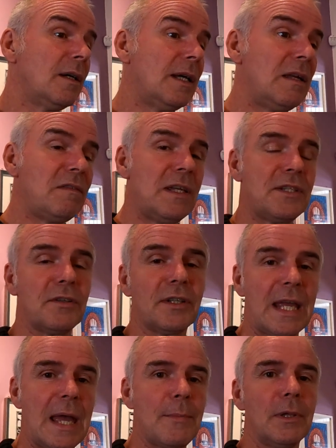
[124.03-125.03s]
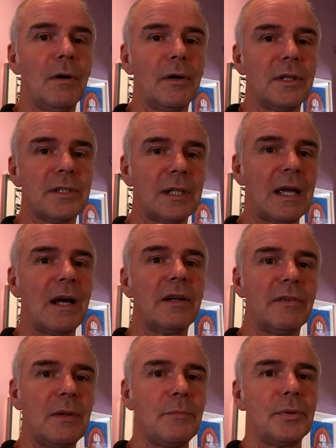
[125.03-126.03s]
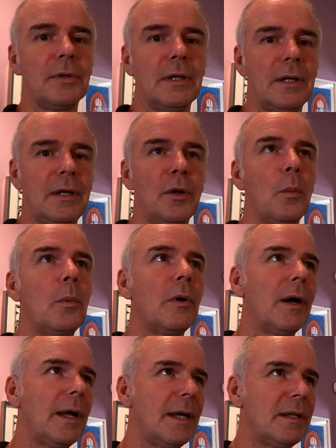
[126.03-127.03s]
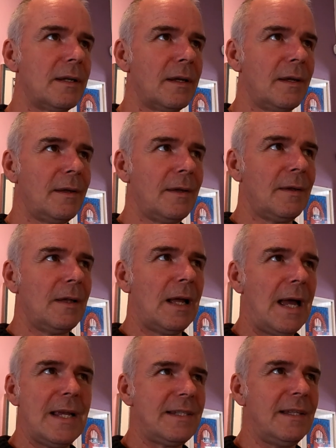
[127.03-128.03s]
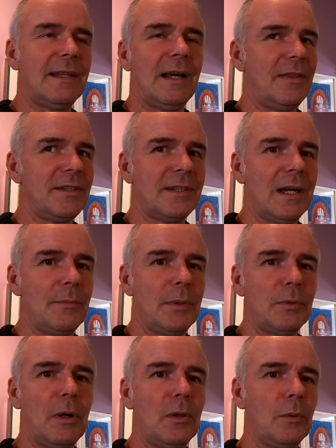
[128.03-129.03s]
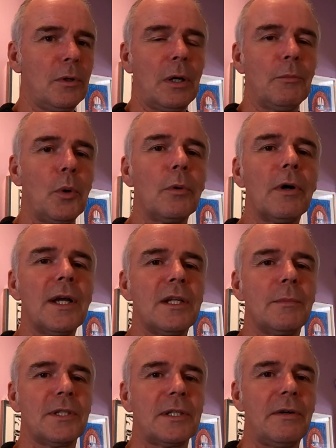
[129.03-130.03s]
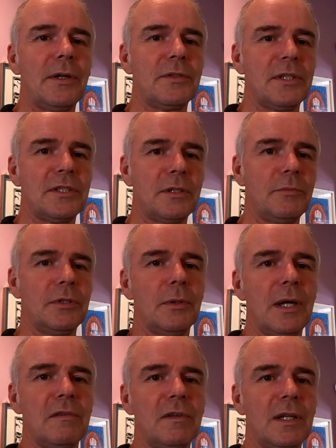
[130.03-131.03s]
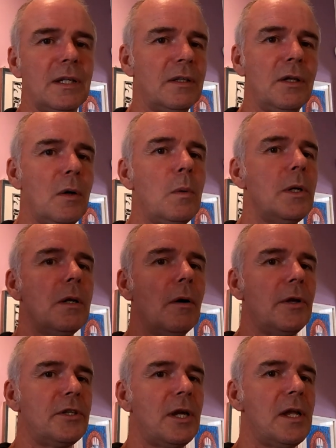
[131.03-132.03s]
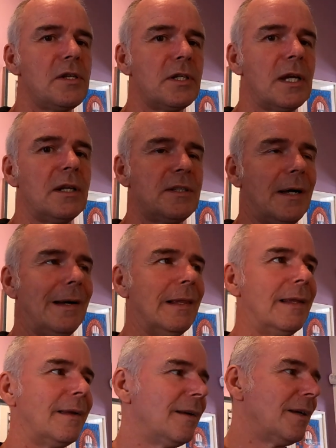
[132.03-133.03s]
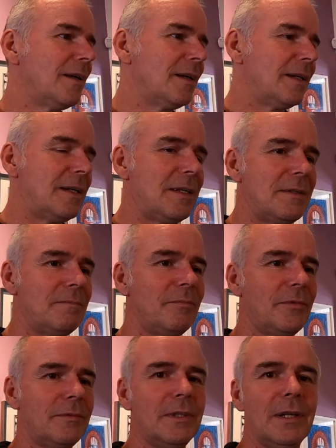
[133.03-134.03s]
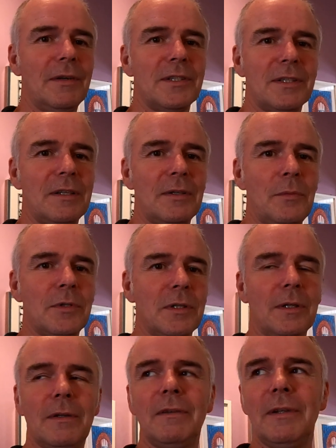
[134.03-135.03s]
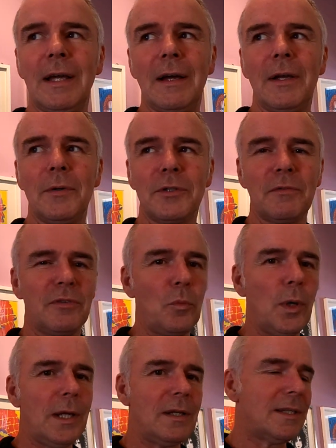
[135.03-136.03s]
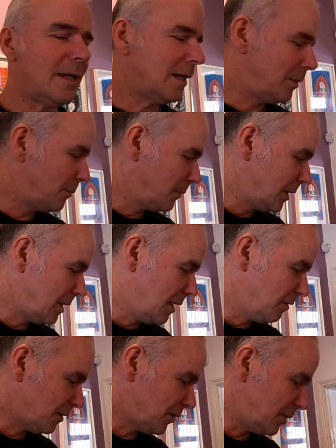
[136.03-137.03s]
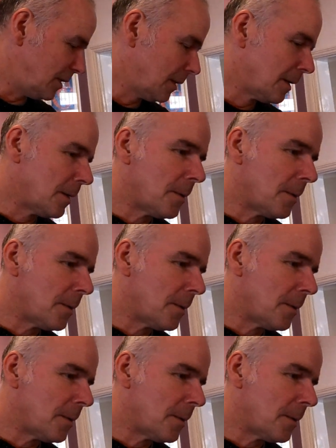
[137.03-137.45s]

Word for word: AV sort of came along as a kind of an, an upgrade. I hated that at the time. People, oh, I'm upgrading my stereo system to AV. No, you're not. You're changing it entirely. Um, you know, it, it was a, yeah, it was a weird time in hi-fi really.